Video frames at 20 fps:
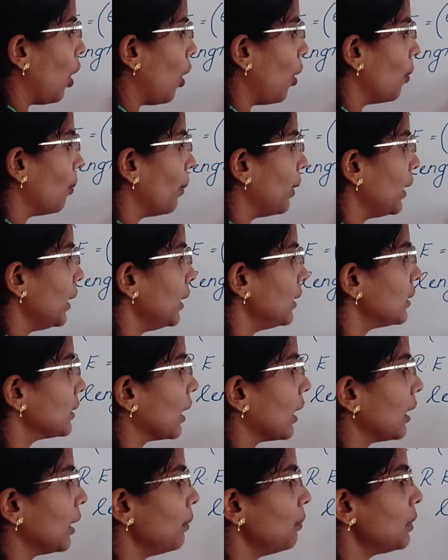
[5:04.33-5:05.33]
How many
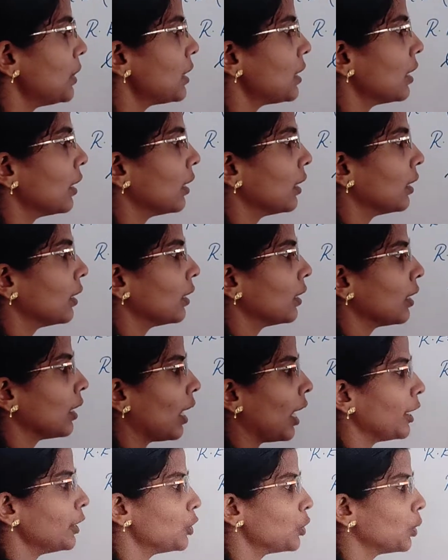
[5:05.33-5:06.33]
times?
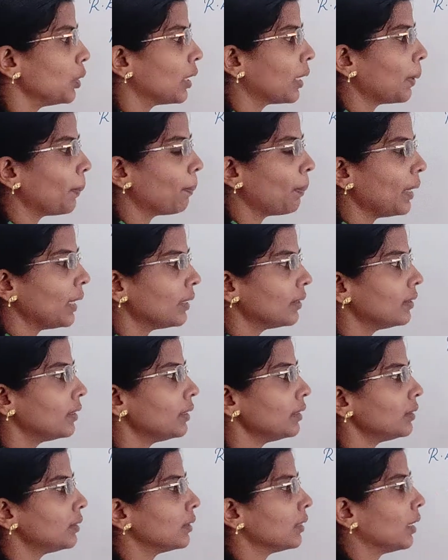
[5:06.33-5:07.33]
I should repeat
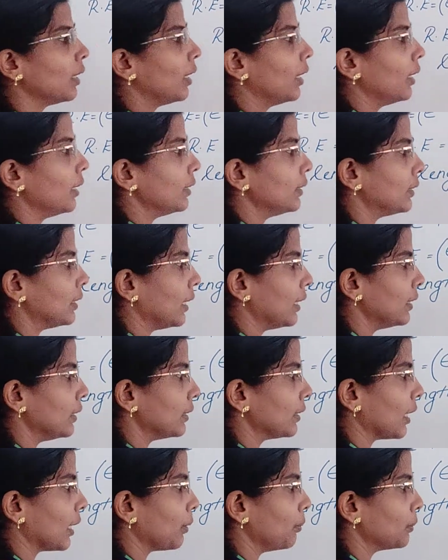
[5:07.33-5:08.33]
this
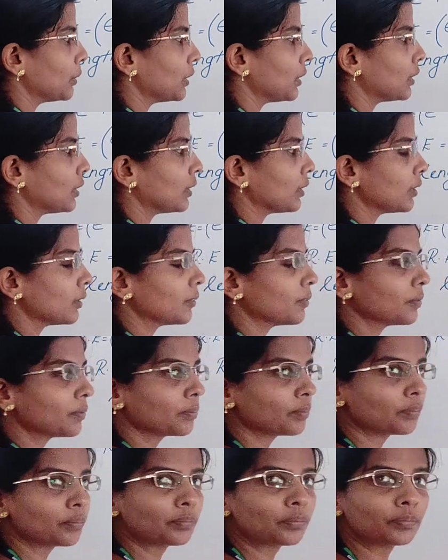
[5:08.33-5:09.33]
10 times.
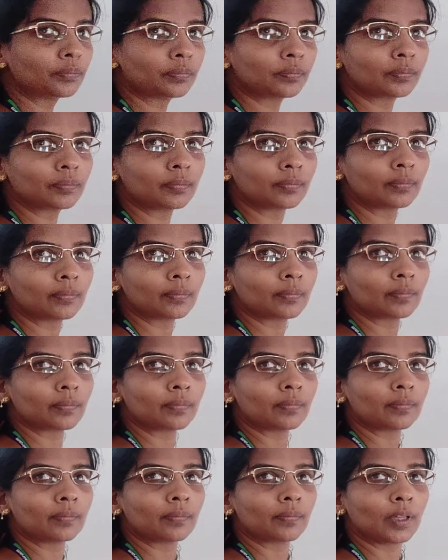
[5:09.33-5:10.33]

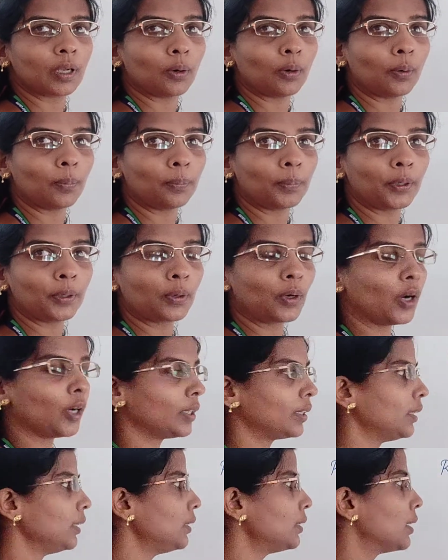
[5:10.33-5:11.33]
Hope you
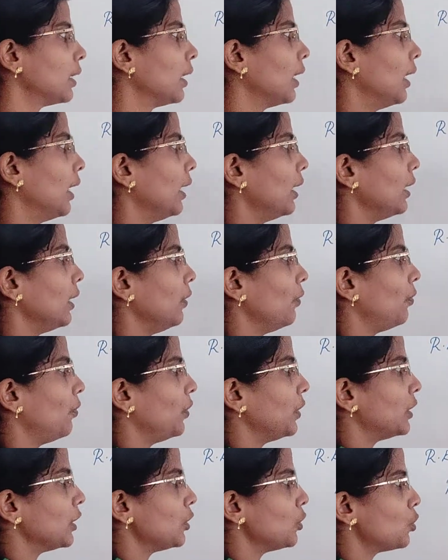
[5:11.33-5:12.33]
got it. If
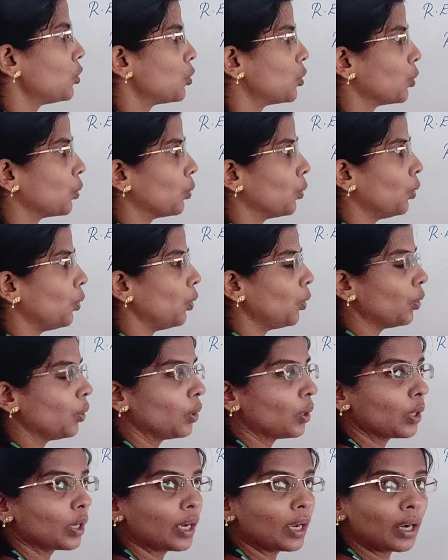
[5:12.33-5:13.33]
it is
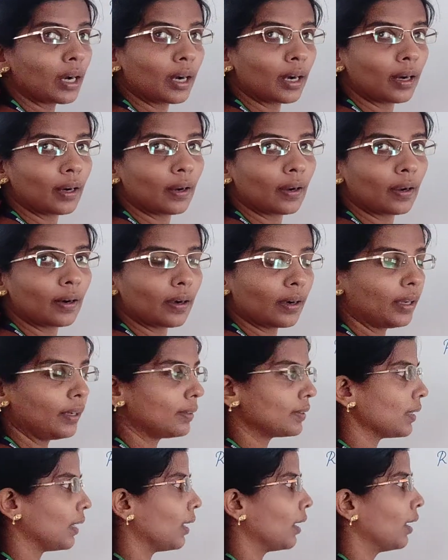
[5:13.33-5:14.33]
2, right,